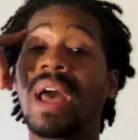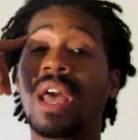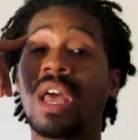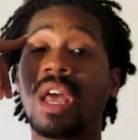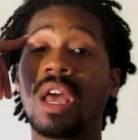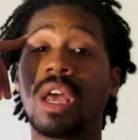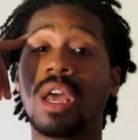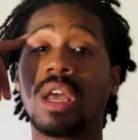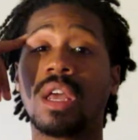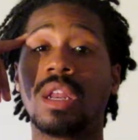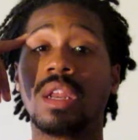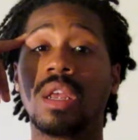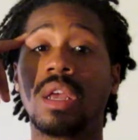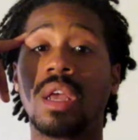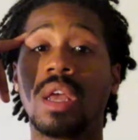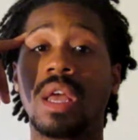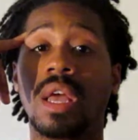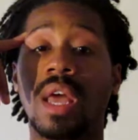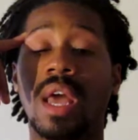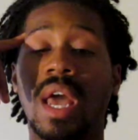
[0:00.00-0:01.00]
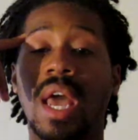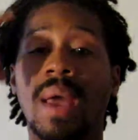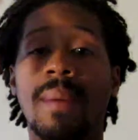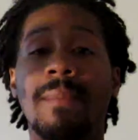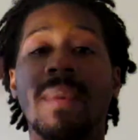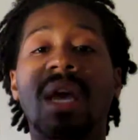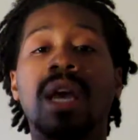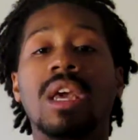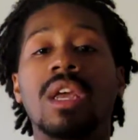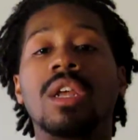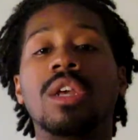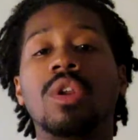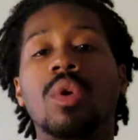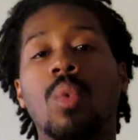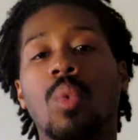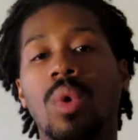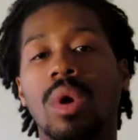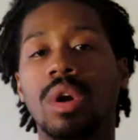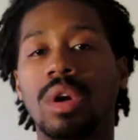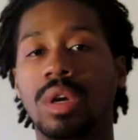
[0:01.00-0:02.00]
head and make it into
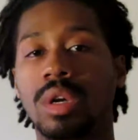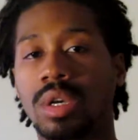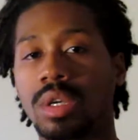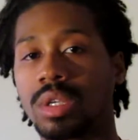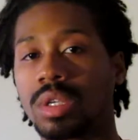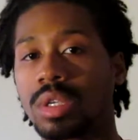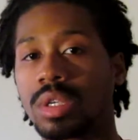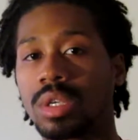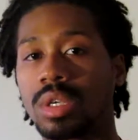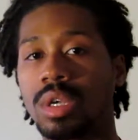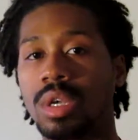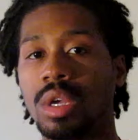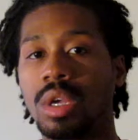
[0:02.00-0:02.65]
words.